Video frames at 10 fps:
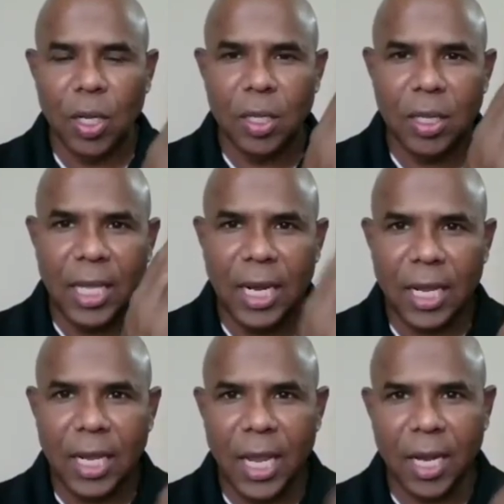then
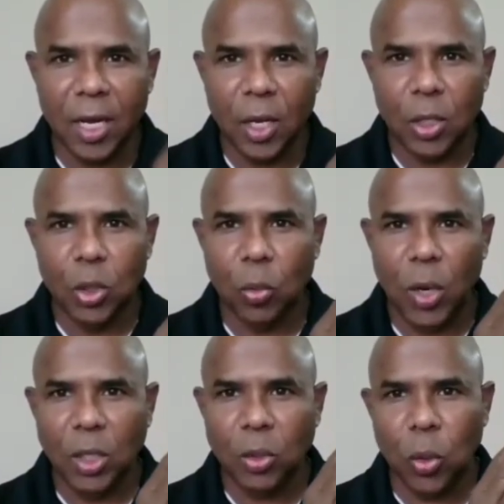again you
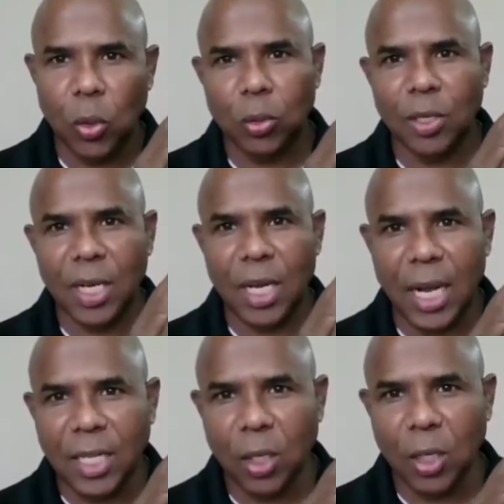want to go to the
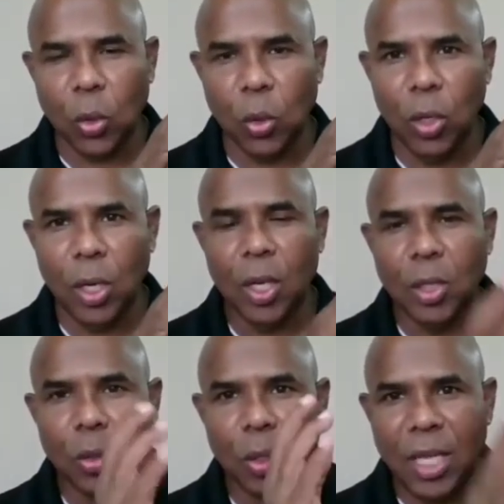other goal,
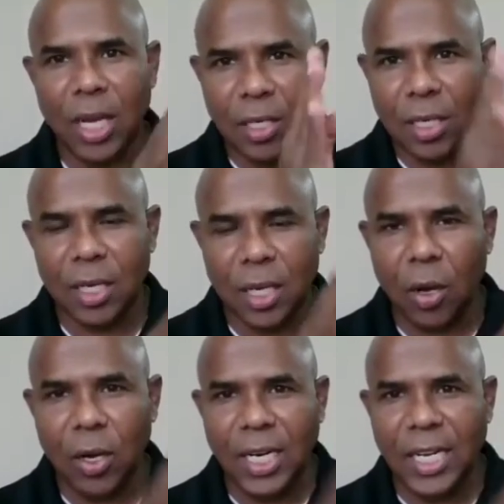so that
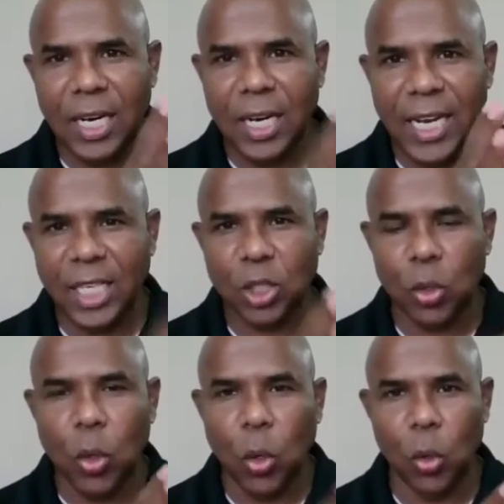already reached
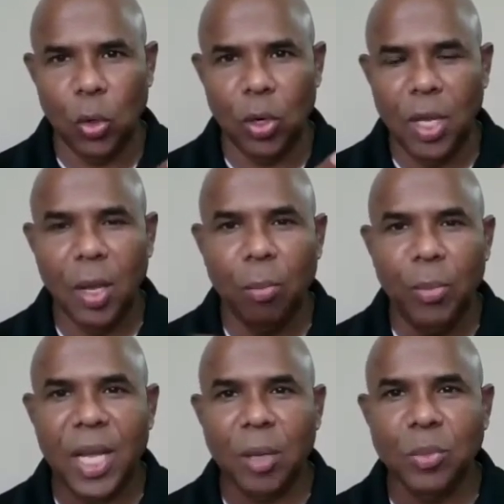goal
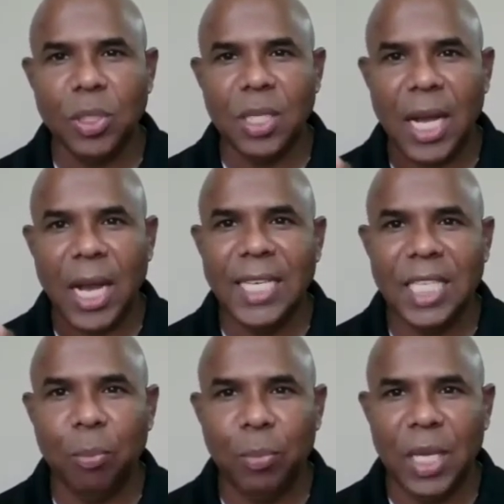becomes the
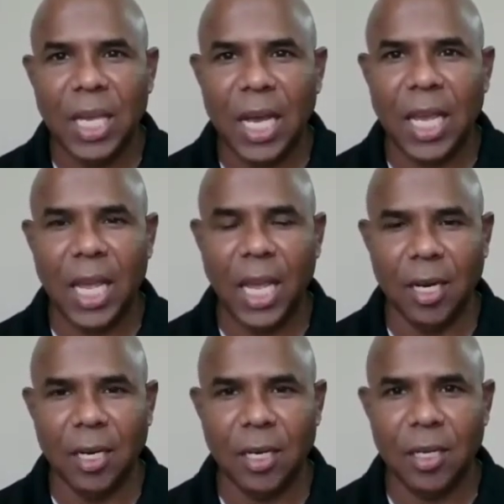ICP
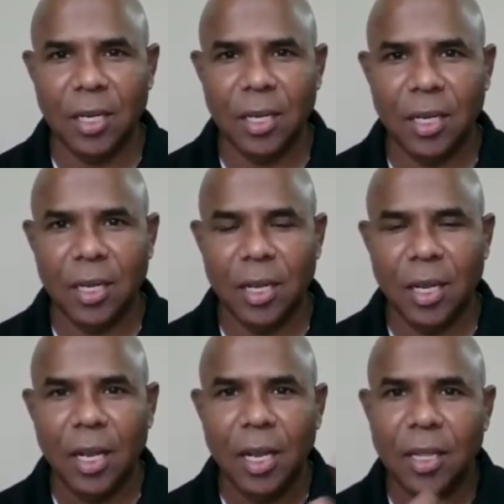again.
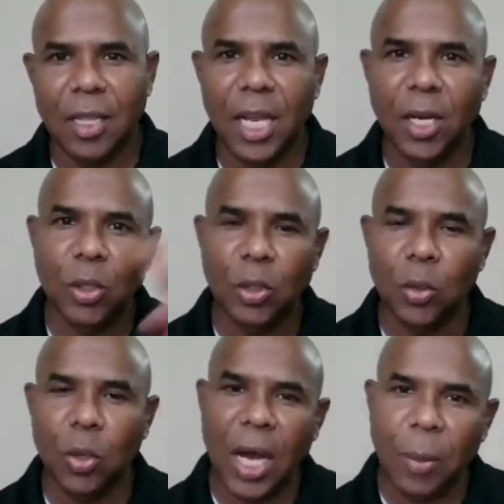Then
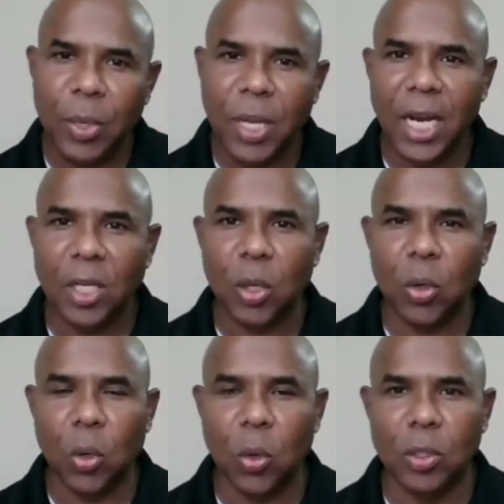you upgrade the
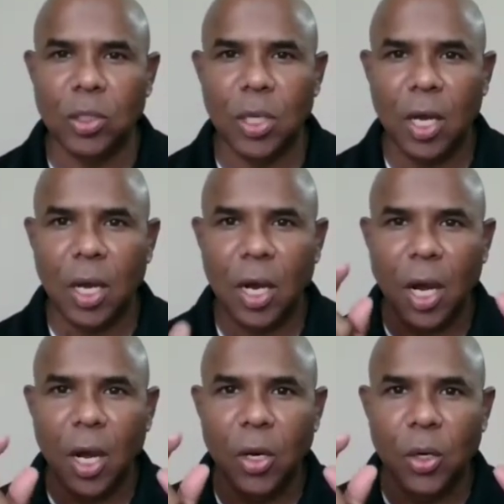goals
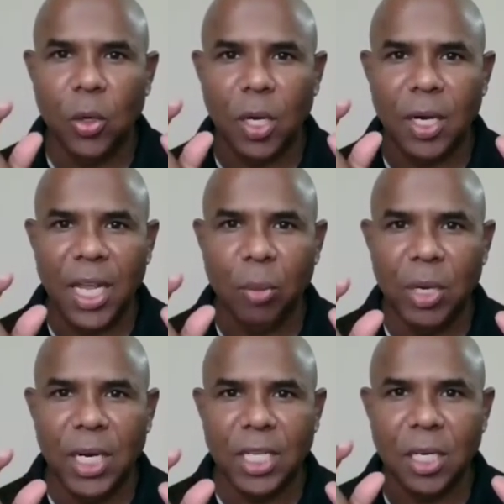on your
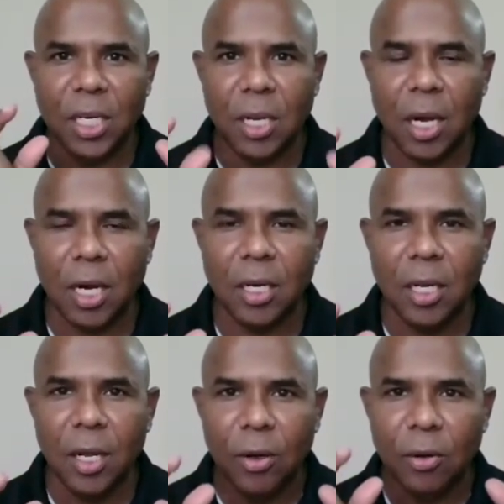rehabilitation card,
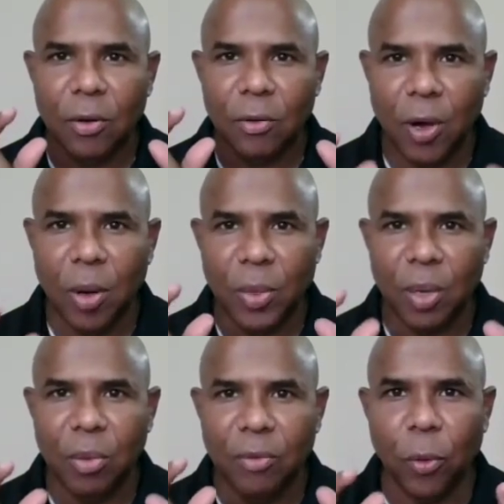form
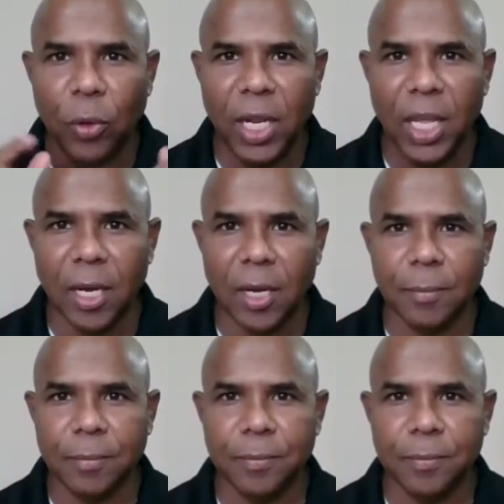number 14.